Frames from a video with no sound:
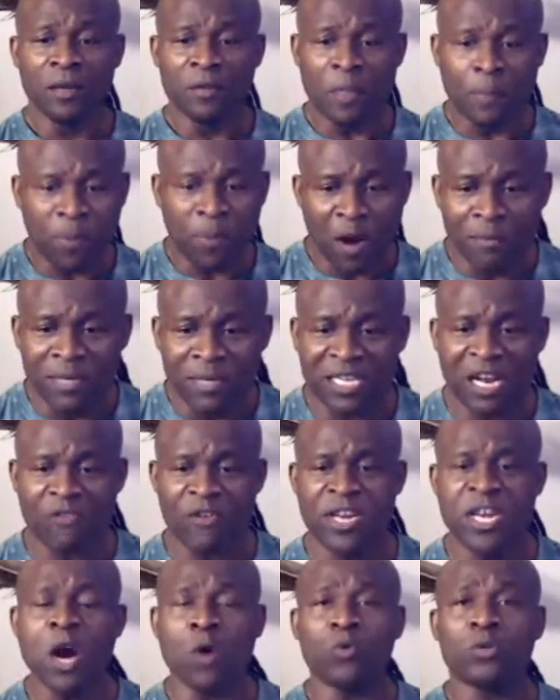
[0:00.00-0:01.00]
The
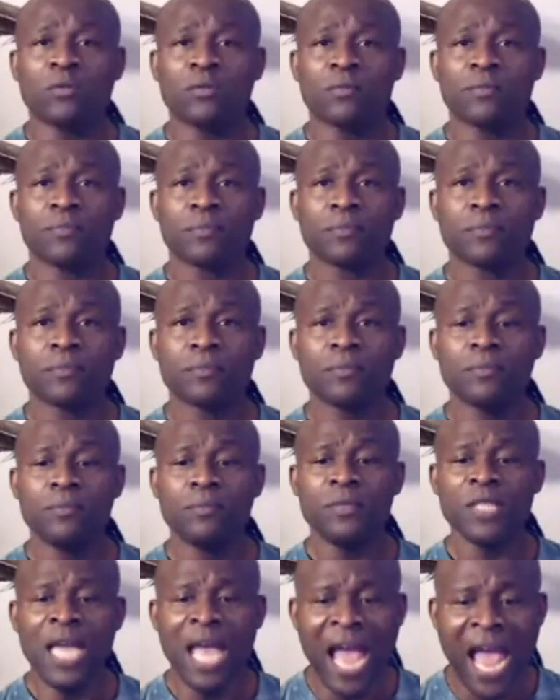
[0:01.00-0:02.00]
promissory note.
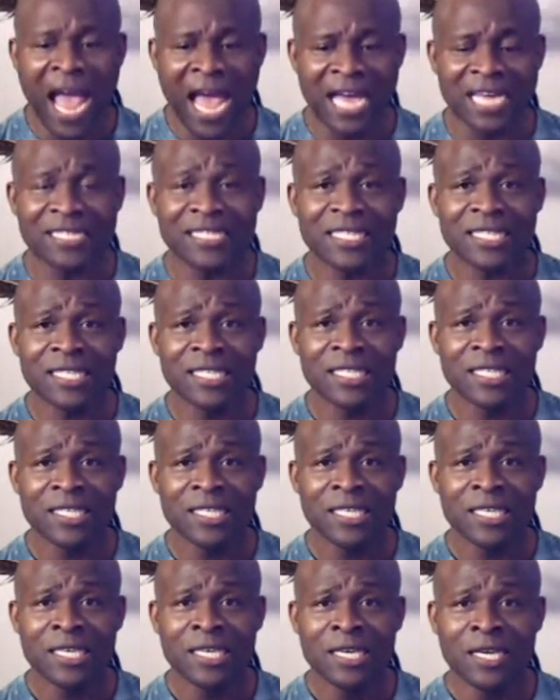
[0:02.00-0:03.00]
And
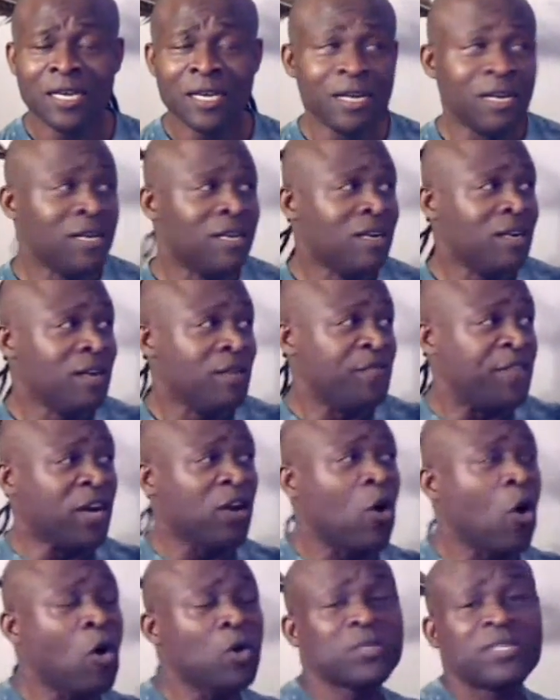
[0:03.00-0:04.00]
the
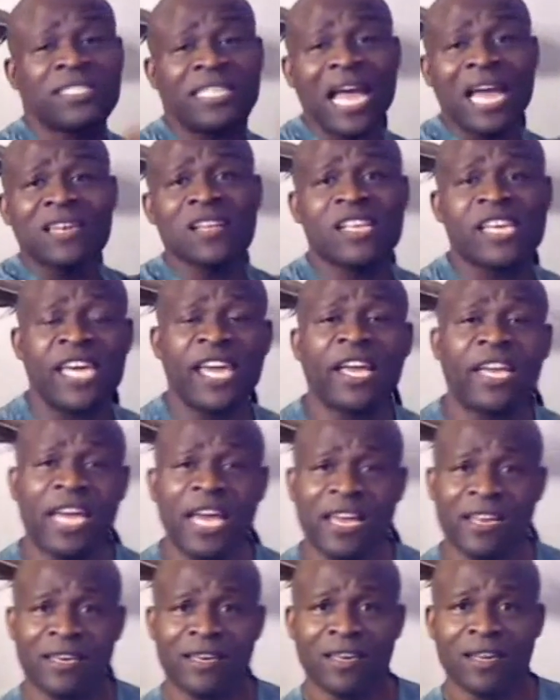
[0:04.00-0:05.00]
gold standard kick
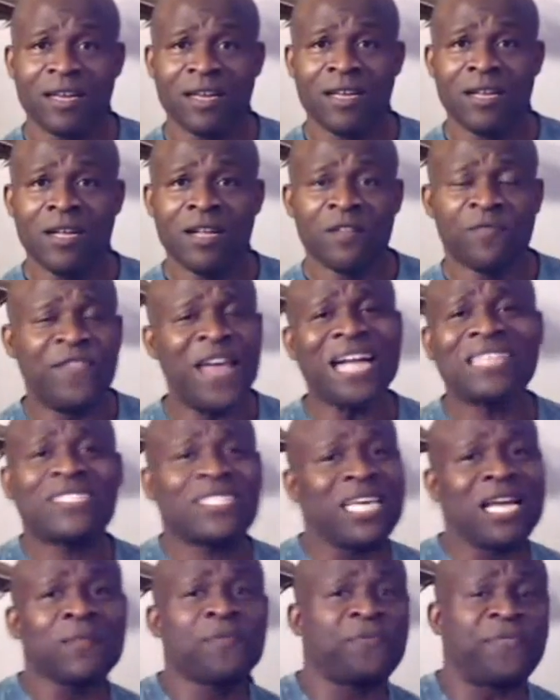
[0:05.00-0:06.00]
in. That
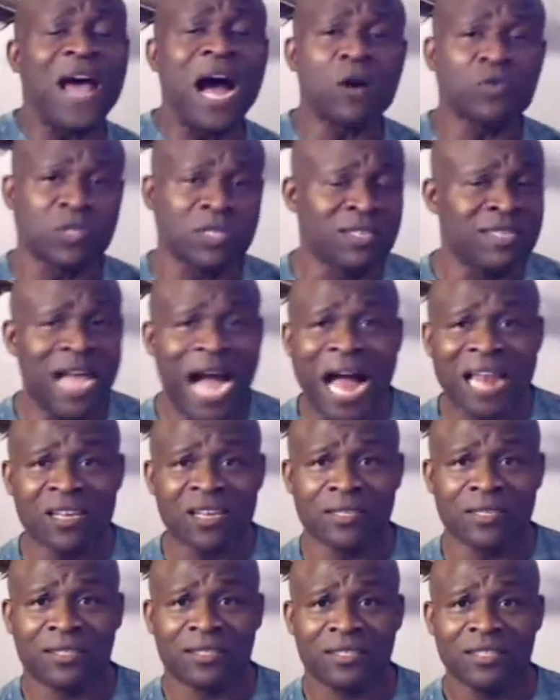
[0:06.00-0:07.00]

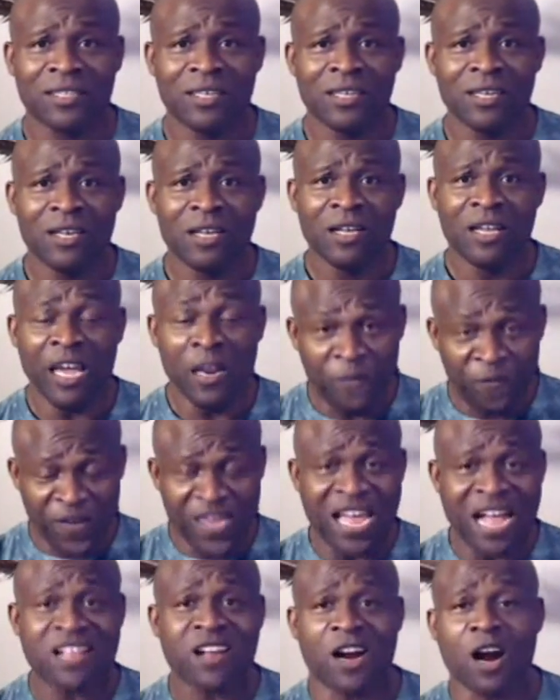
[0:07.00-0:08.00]
$10,000 in
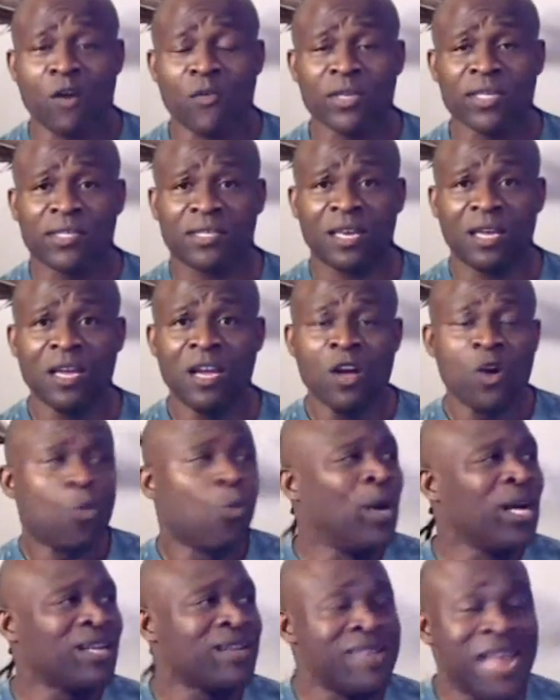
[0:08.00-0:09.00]
fiat currency
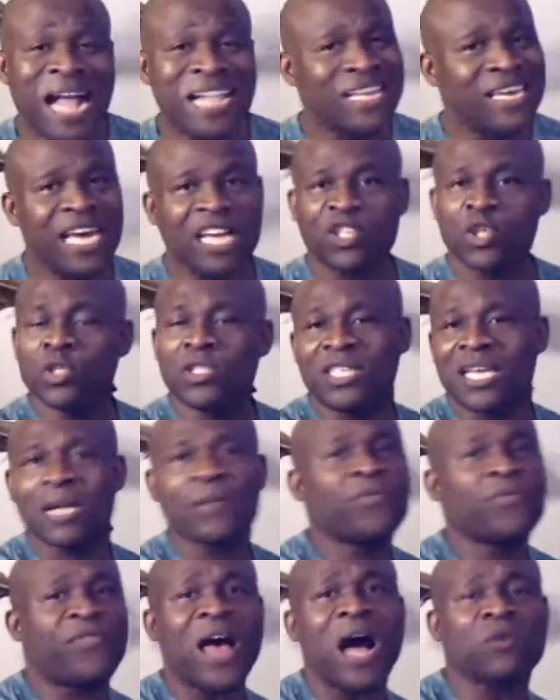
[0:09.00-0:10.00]
will not get you
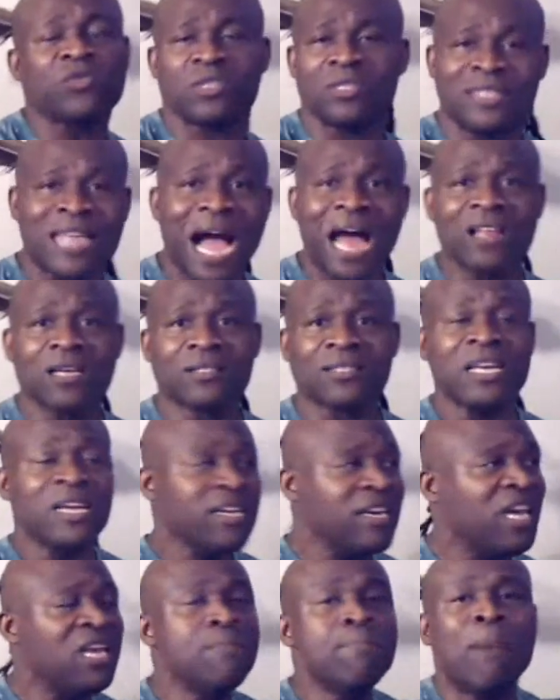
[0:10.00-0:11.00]
$10,000
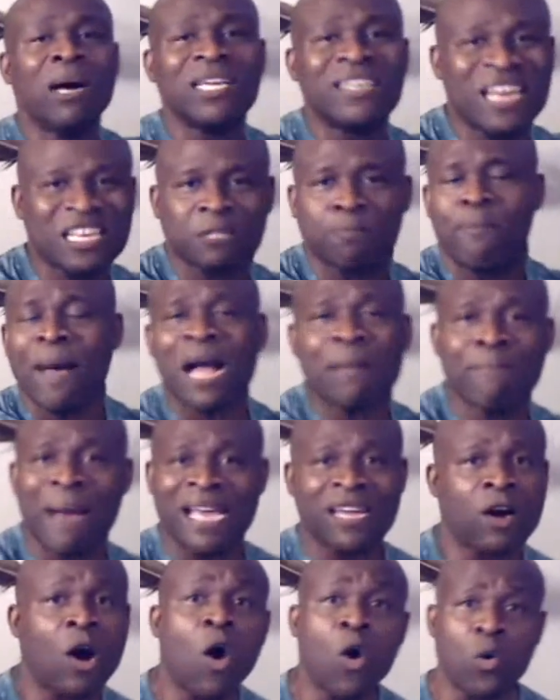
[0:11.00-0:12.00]
in money that's backed by
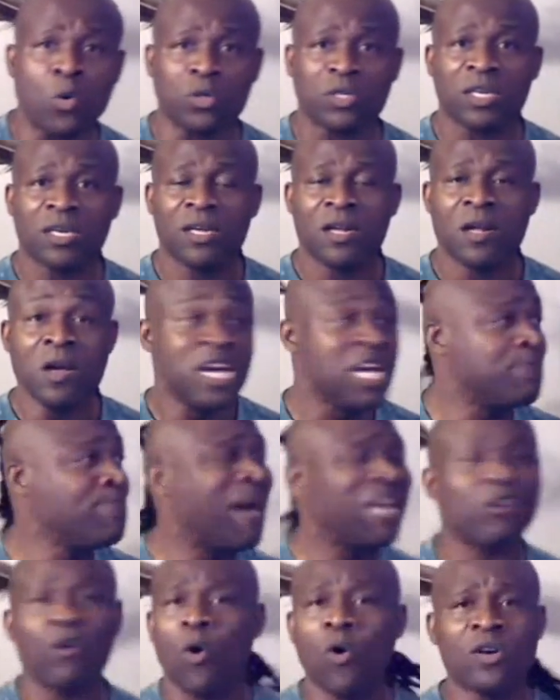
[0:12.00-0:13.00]
gold. It might
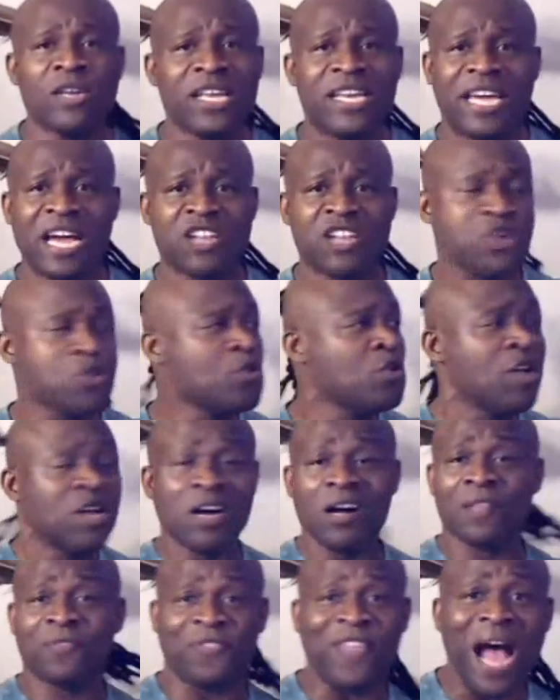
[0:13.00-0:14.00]
only get you
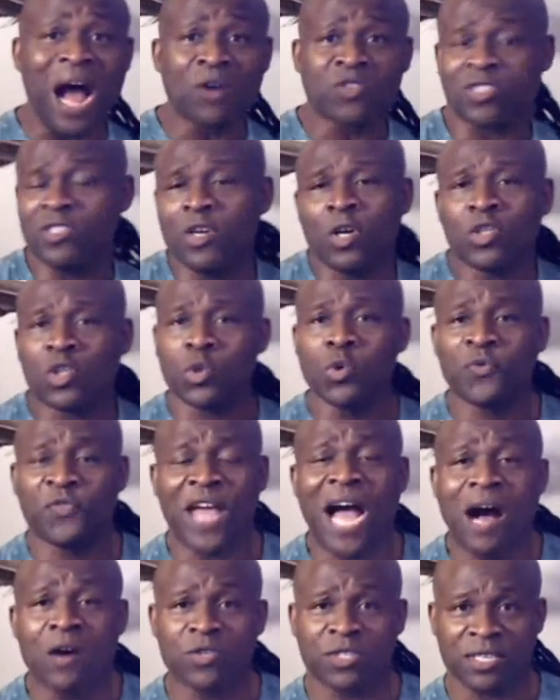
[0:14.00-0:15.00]
1,000 or
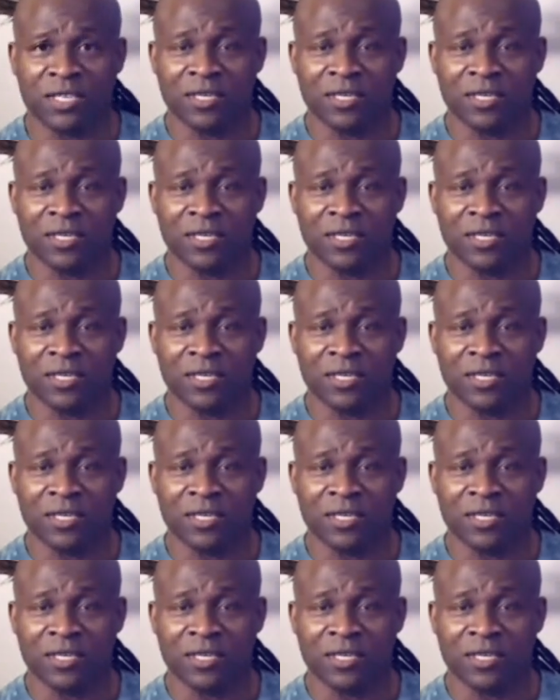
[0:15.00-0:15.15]
2,000.